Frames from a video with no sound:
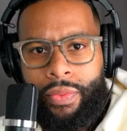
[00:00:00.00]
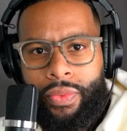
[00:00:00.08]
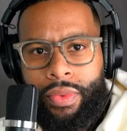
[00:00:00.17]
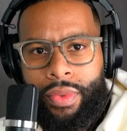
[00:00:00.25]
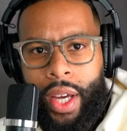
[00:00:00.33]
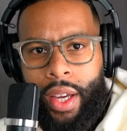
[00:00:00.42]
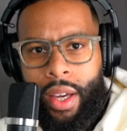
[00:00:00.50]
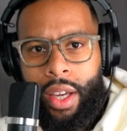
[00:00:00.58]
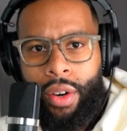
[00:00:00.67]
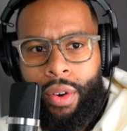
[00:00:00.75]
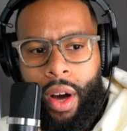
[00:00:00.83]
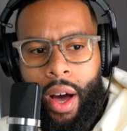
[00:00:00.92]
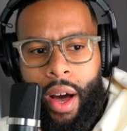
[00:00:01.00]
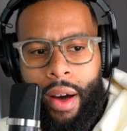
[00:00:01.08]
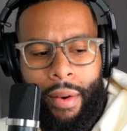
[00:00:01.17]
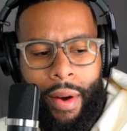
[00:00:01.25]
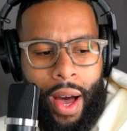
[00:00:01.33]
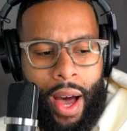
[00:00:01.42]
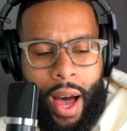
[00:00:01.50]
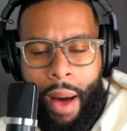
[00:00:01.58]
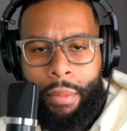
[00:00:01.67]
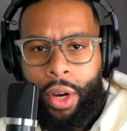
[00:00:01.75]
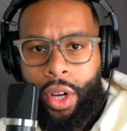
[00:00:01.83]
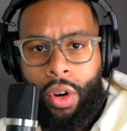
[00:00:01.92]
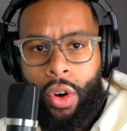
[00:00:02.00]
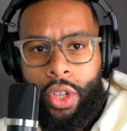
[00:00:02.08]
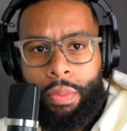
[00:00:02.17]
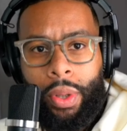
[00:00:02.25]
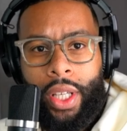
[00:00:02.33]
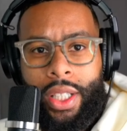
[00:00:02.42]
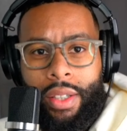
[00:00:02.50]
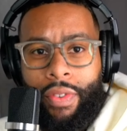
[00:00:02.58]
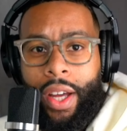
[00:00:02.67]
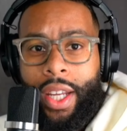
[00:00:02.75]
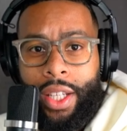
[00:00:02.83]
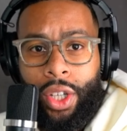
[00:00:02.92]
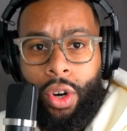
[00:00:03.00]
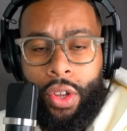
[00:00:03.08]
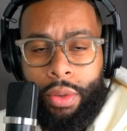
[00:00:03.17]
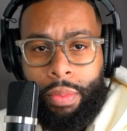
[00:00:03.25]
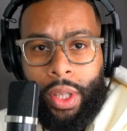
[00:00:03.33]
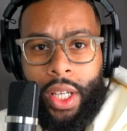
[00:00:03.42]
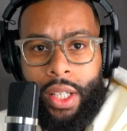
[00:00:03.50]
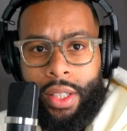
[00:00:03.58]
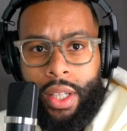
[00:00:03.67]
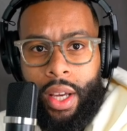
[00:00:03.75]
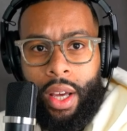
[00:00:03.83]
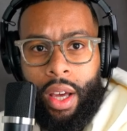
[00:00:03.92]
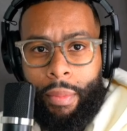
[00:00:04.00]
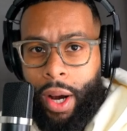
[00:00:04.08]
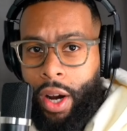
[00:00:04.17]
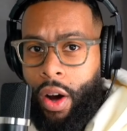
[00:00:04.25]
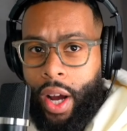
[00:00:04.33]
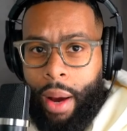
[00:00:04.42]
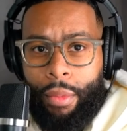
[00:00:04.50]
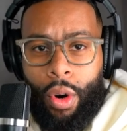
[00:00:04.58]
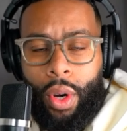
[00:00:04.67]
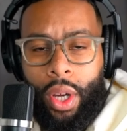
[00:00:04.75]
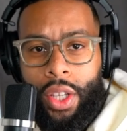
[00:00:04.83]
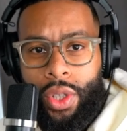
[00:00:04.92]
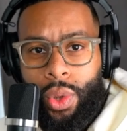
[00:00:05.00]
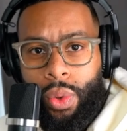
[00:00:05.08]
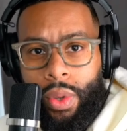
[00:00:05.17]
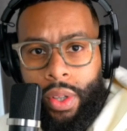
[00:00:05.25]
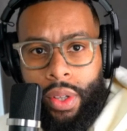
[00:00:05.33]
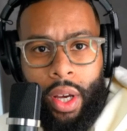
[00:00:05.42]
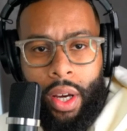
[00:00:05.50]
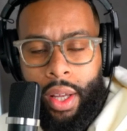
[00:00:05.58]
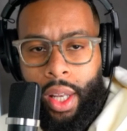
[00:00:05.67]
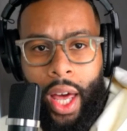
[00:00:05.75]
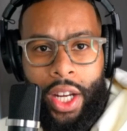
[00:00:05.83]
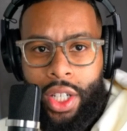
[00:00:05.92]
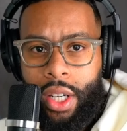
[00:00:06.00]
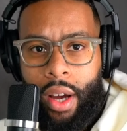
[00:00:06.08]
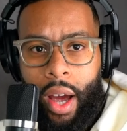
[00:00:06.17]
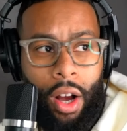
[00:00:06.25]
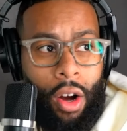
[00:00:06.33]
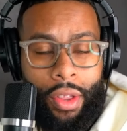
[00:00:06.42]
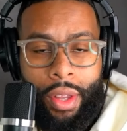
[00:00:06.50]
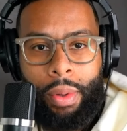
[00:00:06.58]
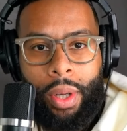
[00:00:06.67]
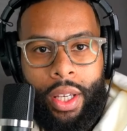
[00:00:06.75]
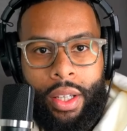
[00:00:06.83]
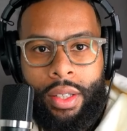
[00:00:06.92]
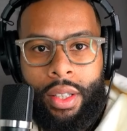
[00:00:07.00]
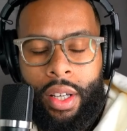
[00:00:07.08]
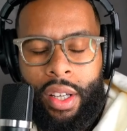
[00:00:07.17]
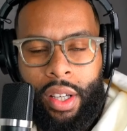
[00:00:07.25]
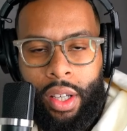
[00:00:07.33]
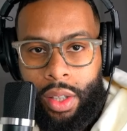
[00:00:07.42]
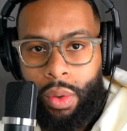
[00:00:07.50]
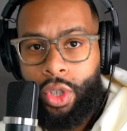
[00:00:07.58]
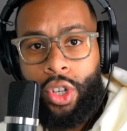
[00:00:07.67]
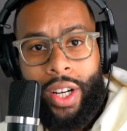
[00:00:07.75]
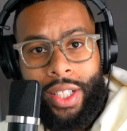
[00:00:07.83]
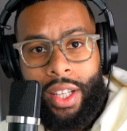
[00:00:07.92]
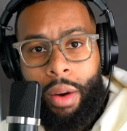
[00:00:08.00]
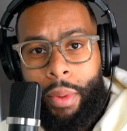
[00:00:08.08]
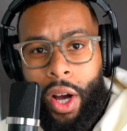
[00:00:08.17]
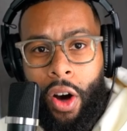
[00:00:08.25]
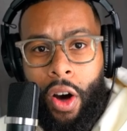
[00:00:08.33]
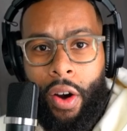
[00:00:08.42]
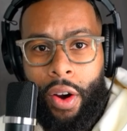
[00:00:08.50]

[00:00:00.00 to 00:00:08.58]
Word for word: Like you know, I- am gonna call the police if I need to call the police. My car got broken into uh, last year. I called the police because someone tried to steal my car.